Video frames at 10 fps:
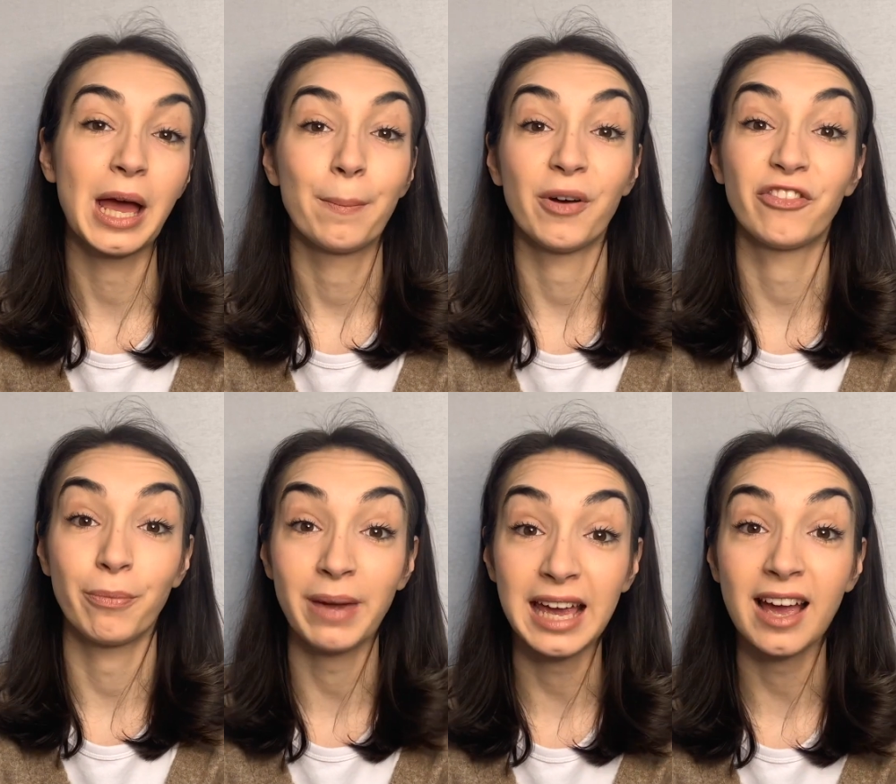But for
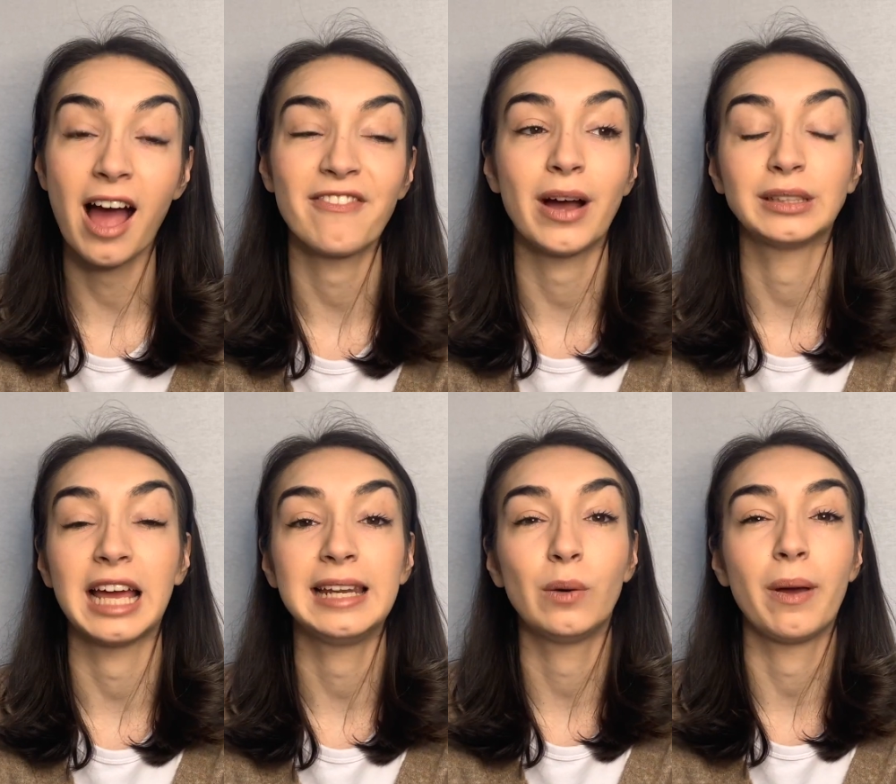me, I found it a
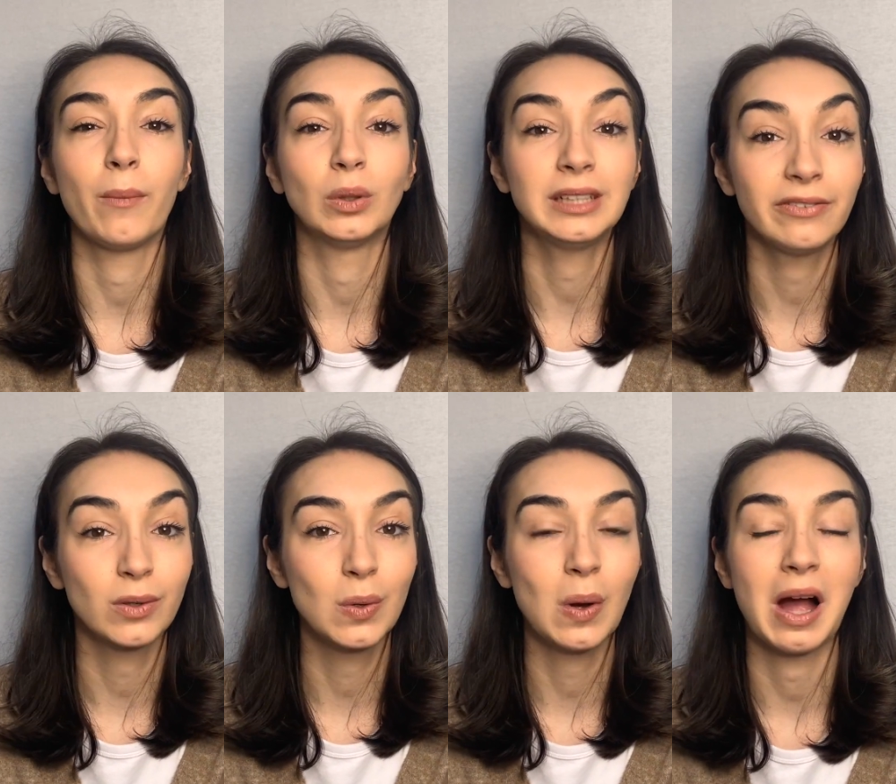little bit more
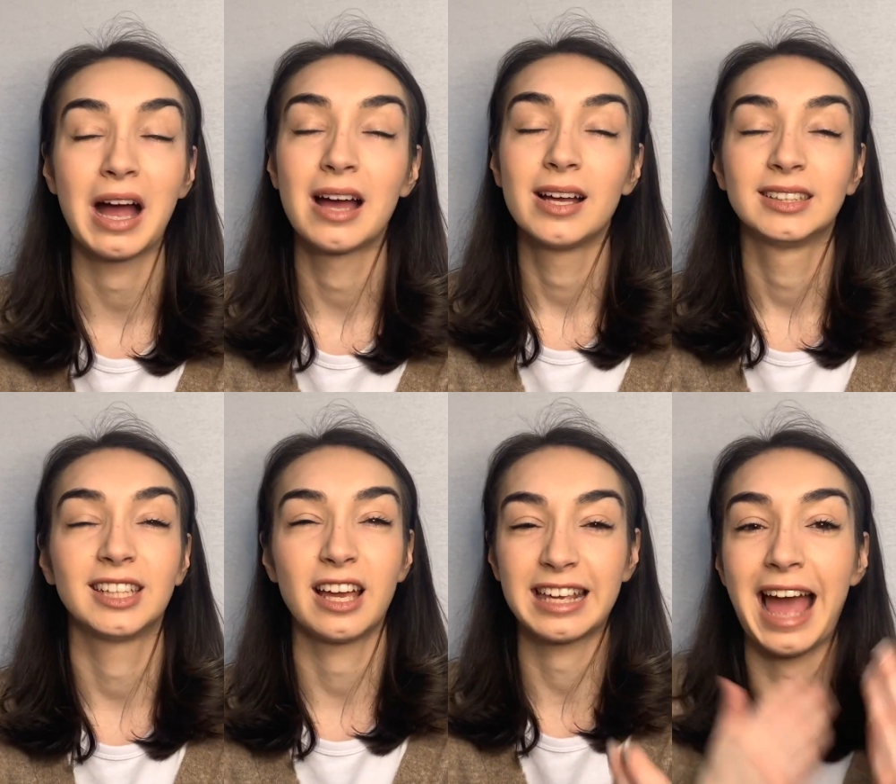difficult
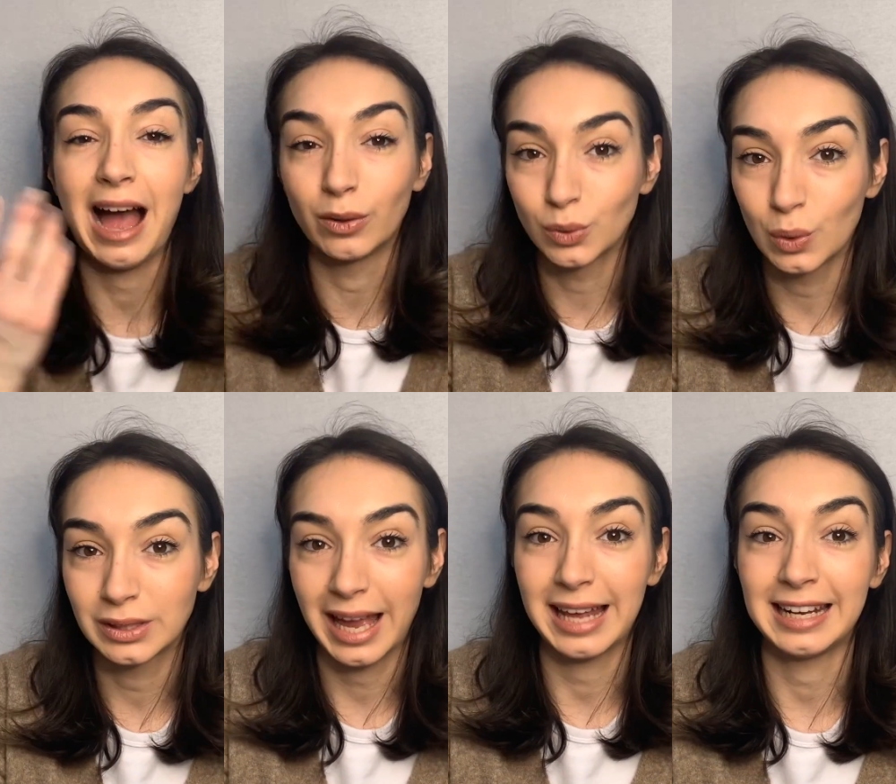to get our daughter
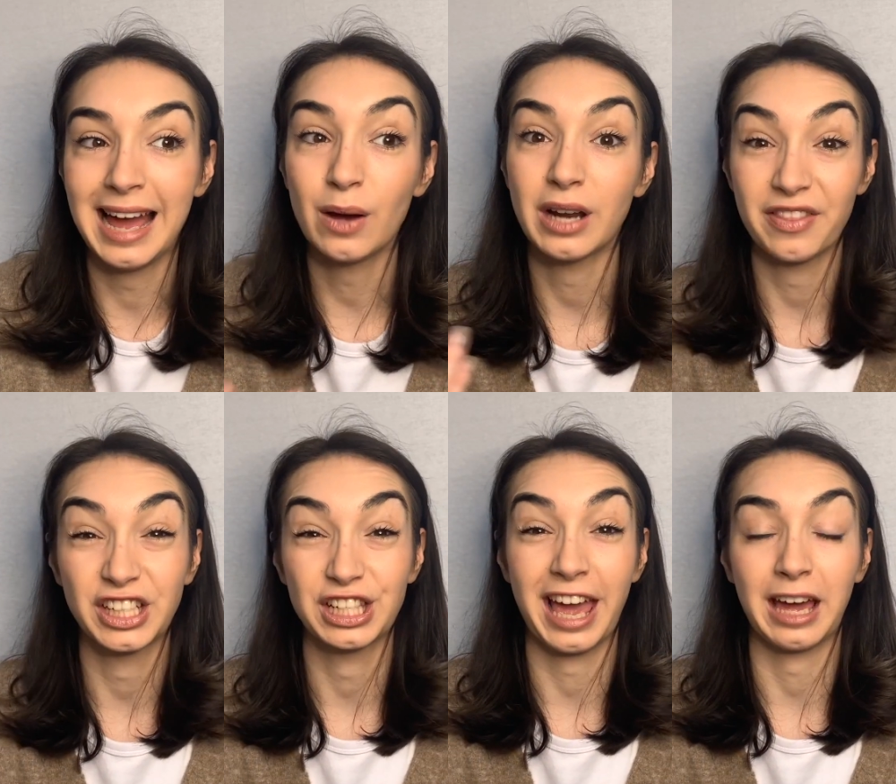in and out now that she's
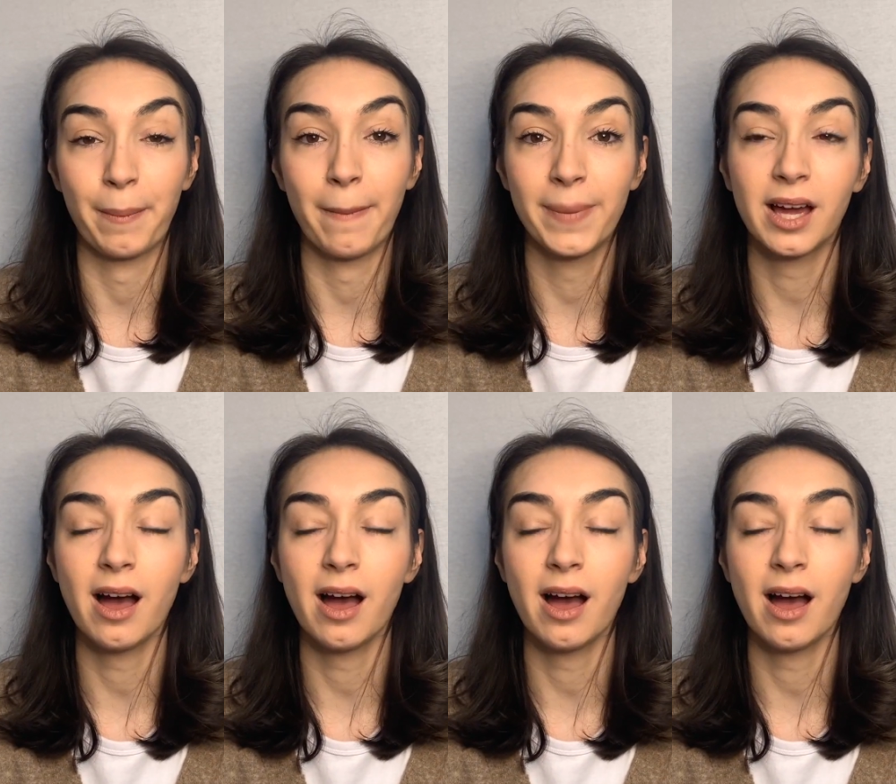getting a bit bigger.